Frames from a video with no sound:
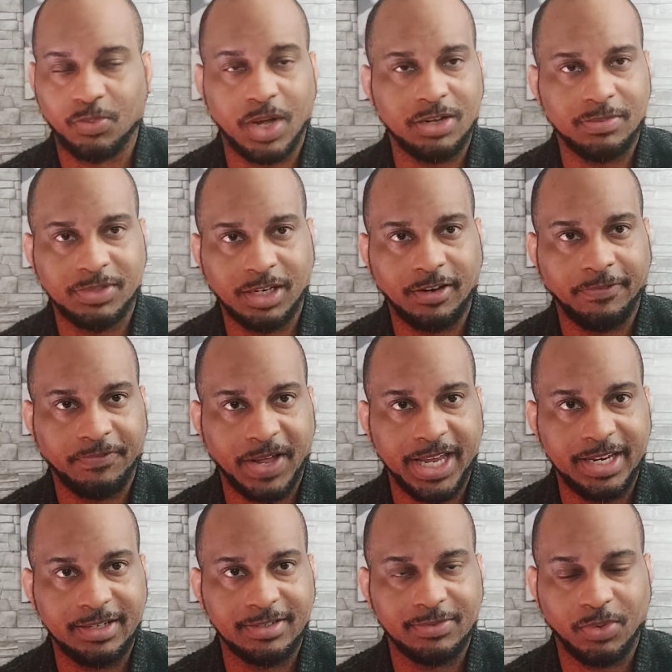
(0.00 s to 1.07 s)
Welcome to the
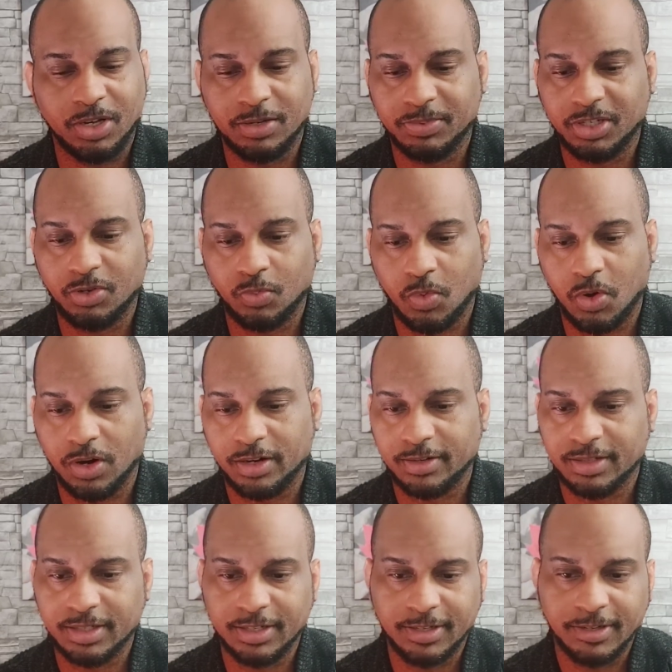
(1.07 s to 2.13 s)
fight. Welcome to the
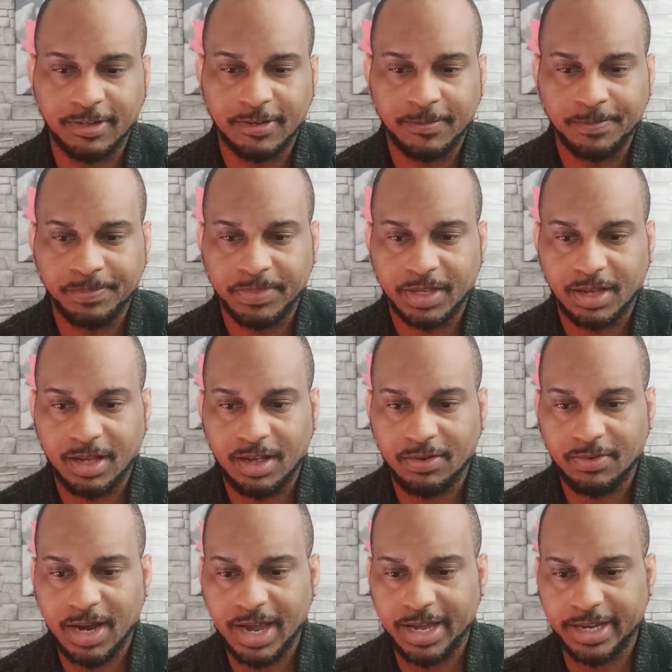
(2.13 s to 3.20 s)
war.
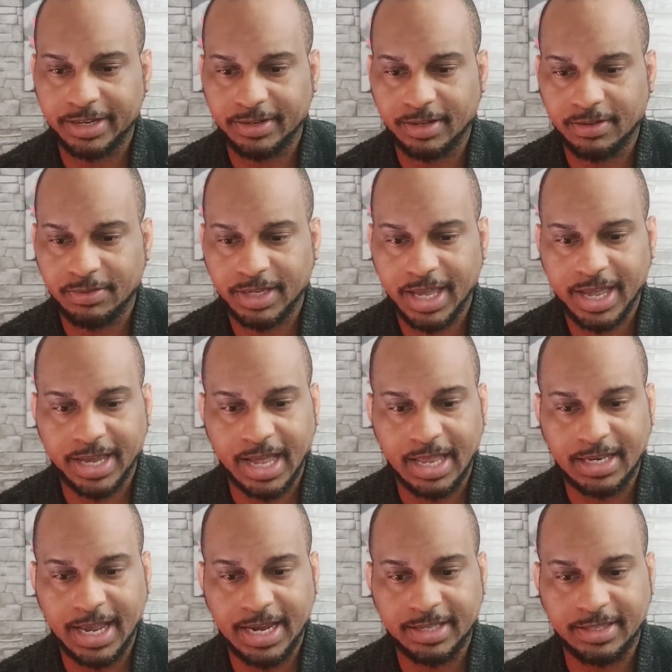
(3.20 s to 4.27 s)
All right. Okay. I
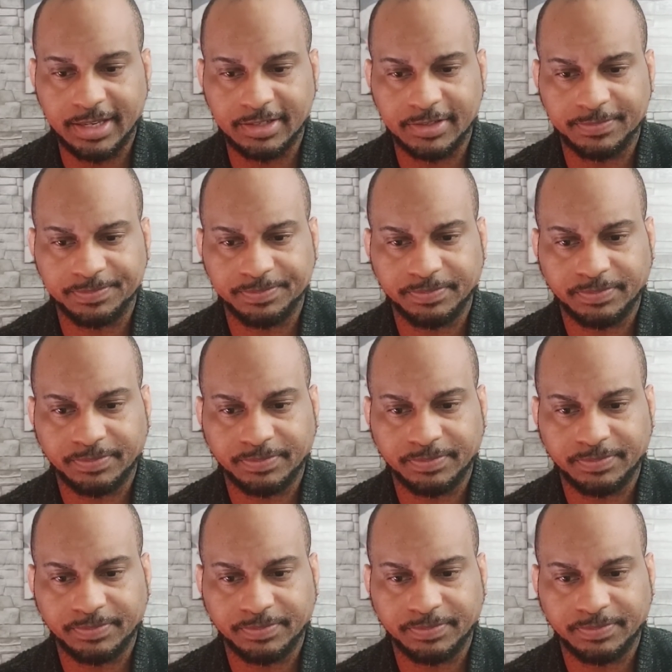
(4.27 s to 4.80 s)
like this.